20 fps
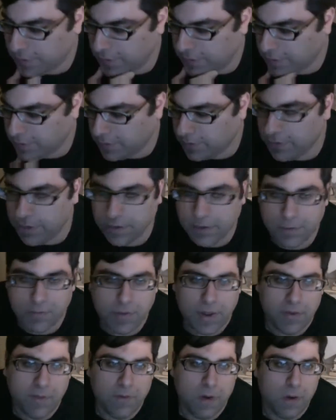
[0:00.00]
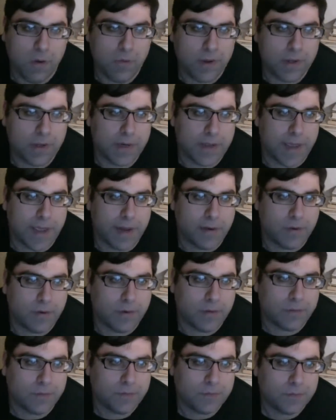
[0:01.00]
I think we have all we can
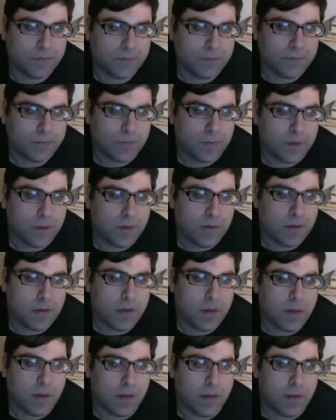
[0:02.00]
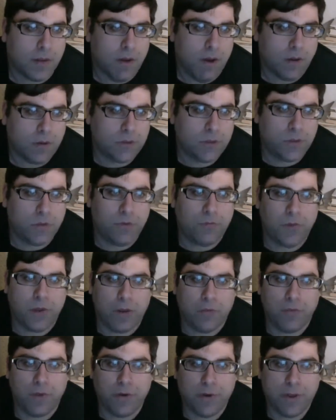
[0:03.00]
handle. Also, a
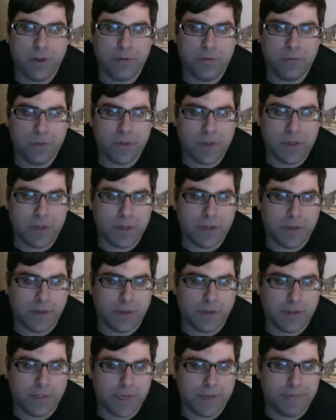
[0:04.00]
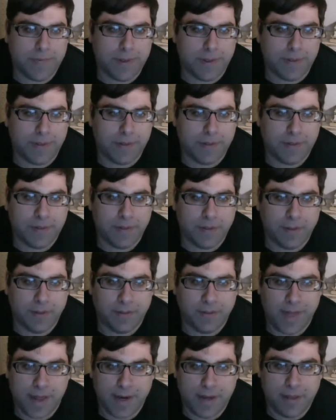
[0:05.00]
very interesting tidbit. A
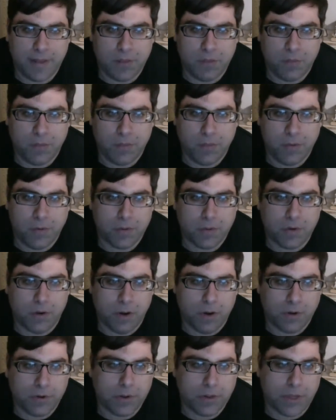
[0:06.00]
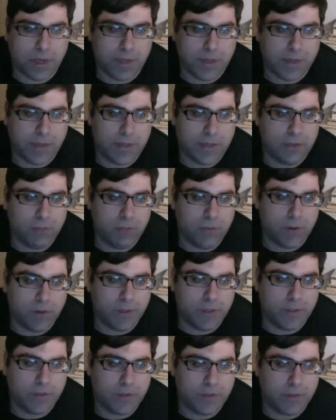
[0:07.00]
lot of these reports are saying that he's
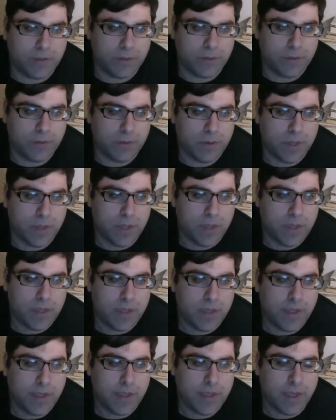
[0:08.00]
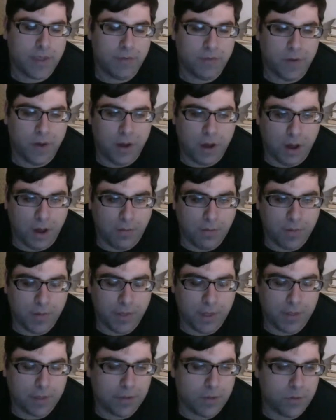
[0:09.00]
willing to give up
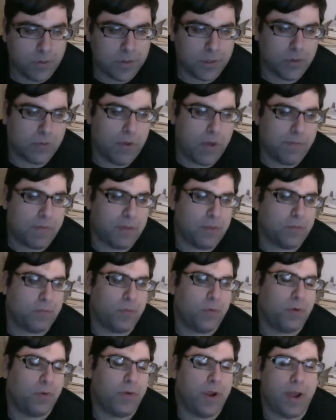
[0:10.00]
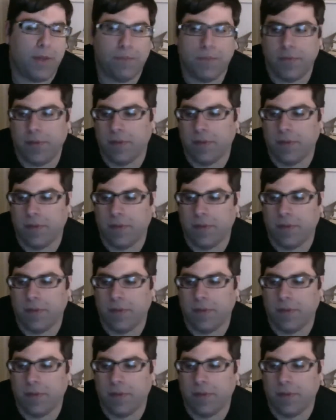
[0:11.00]
his nuclear weapons program,